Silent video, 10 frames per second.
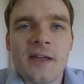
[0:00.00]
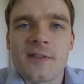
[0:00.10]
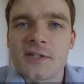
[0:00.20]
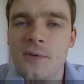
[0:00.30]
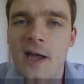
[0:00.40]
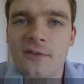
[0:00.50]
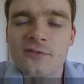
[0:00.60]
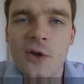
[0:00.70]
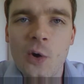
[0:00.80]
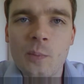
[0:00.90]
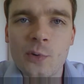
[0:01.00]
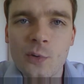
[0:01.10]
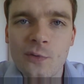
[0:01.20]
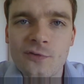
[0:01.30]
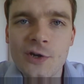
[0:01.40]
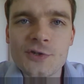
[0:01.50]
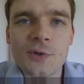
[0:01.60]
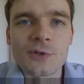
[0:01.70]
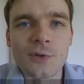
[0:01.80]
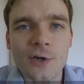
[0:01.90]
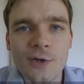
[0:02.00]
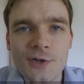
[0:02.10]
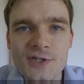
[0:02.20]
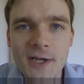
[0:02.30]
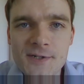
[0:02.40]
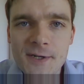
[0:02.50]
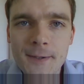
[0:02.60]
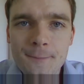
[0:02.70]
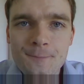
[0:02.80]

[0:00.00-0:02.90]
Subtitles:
that you have no proof to your conjecture.